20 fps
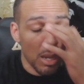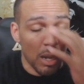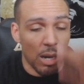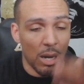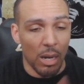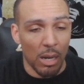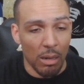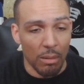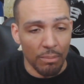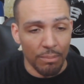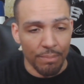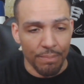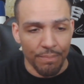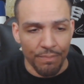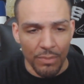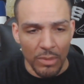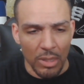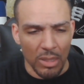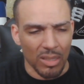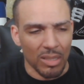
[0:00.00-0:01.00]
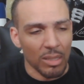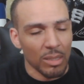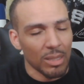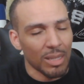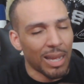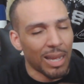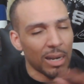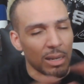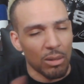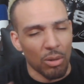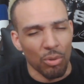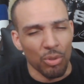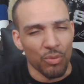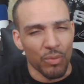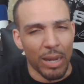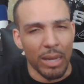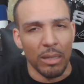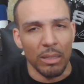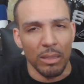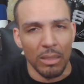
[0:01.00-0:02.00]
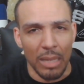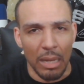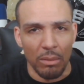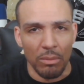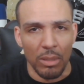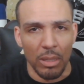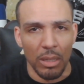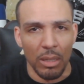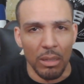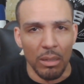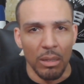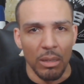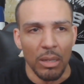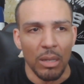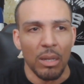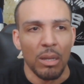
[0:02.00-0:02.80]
Um, because there's a lot of ghostwriters out there,